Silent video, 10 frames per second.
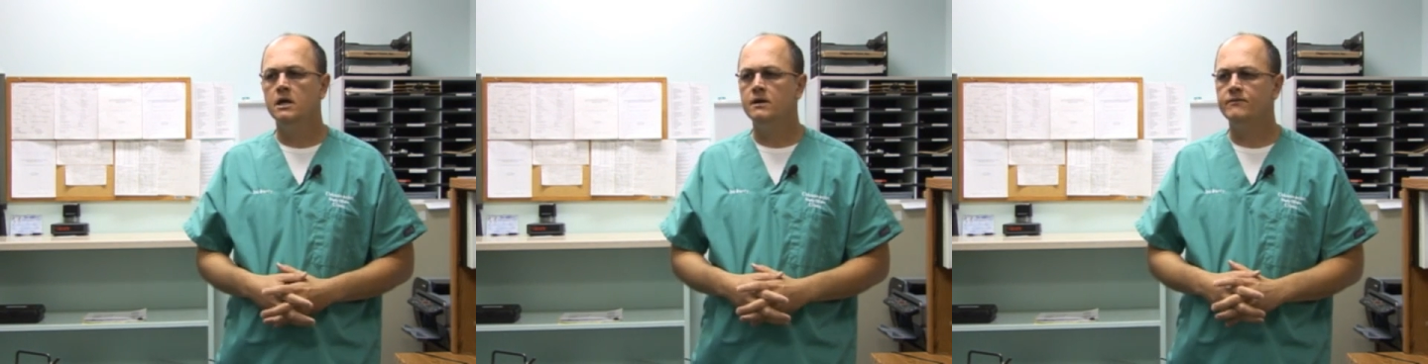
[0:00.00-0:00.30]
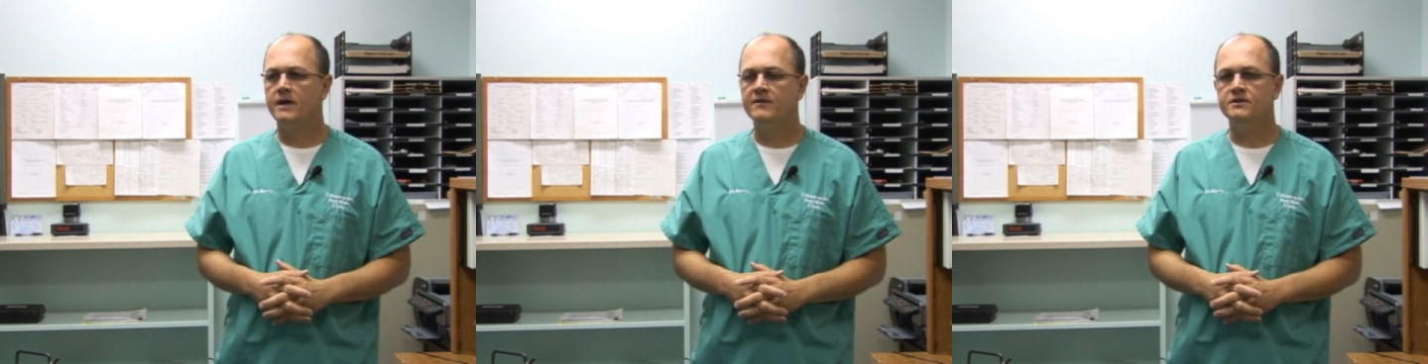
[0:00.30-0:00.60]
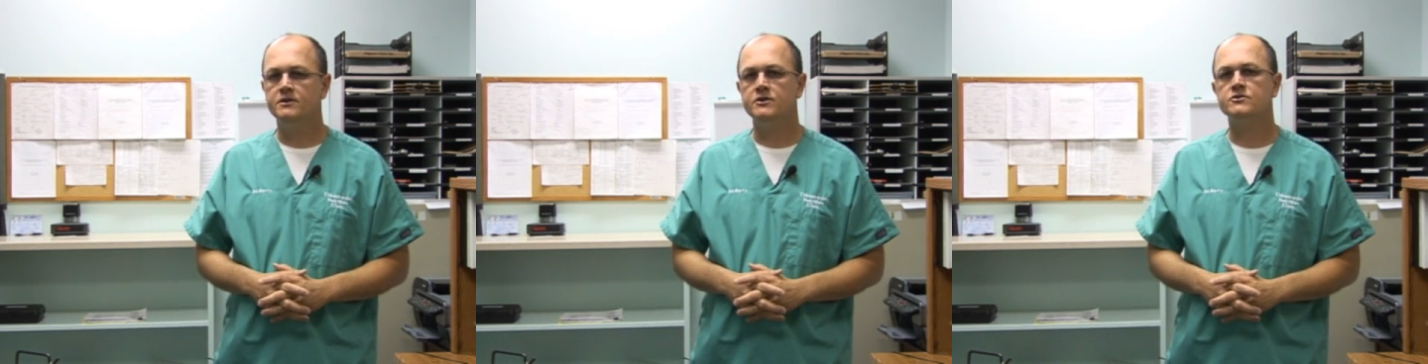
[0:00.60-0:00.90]

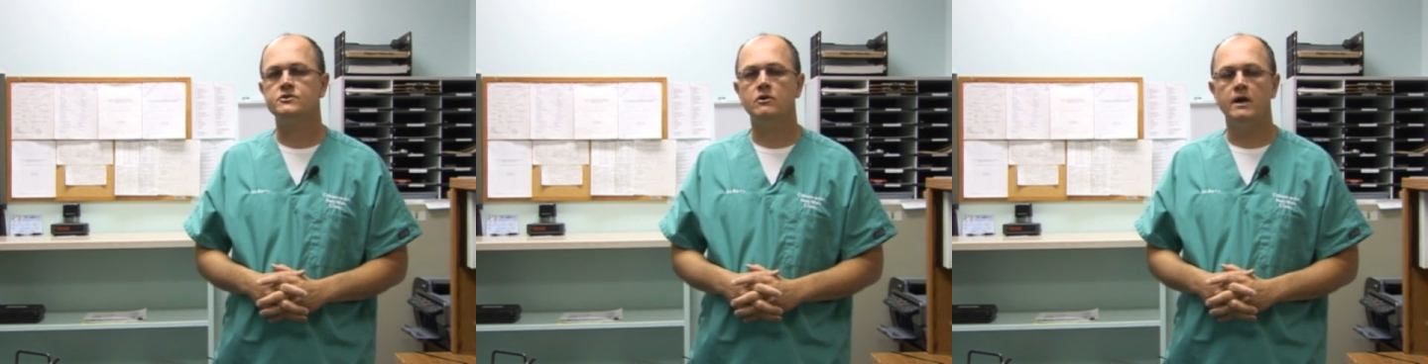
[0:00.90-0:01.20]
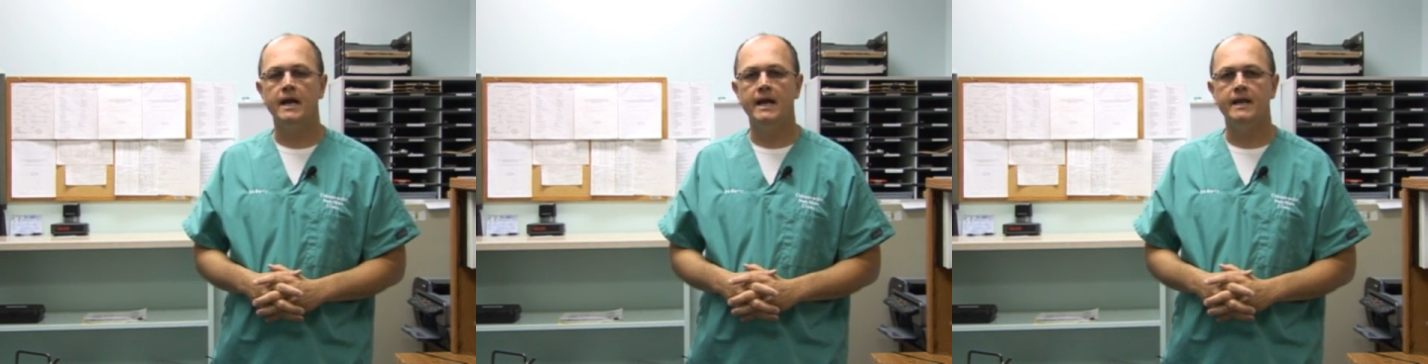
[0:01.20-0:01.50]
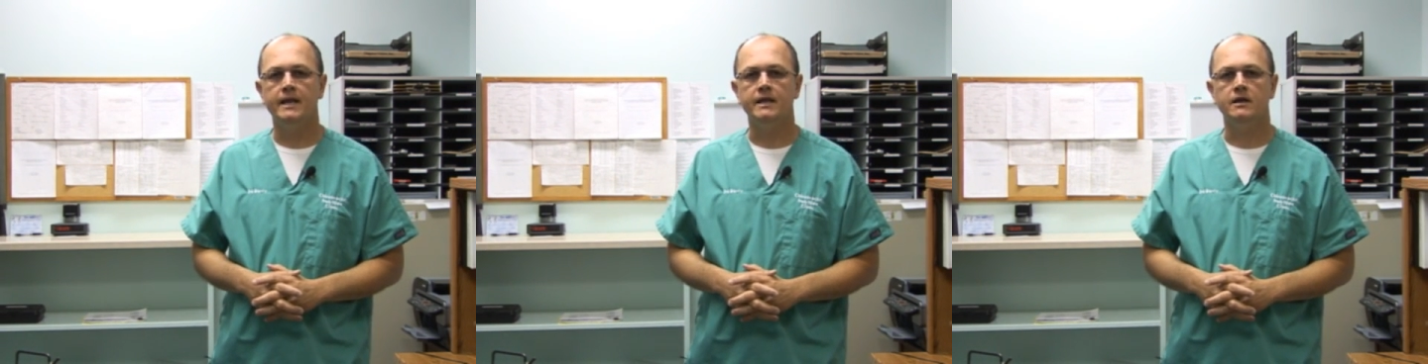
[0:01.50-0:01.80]
5-10 years ago I
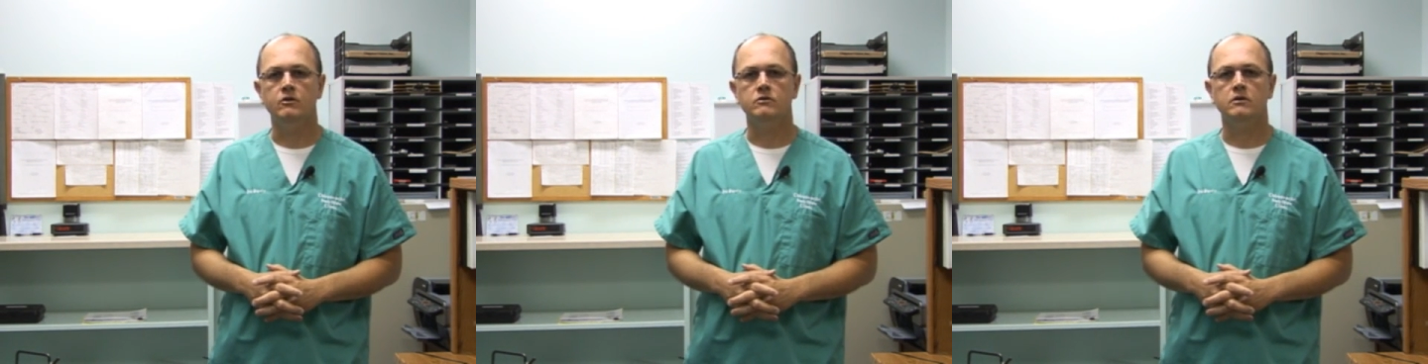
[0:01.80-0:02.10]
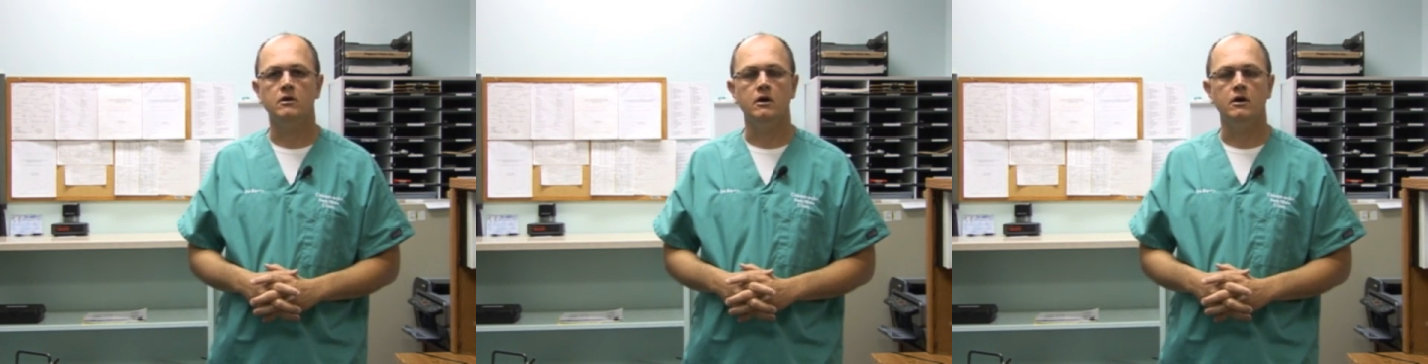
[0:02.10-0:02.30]
had a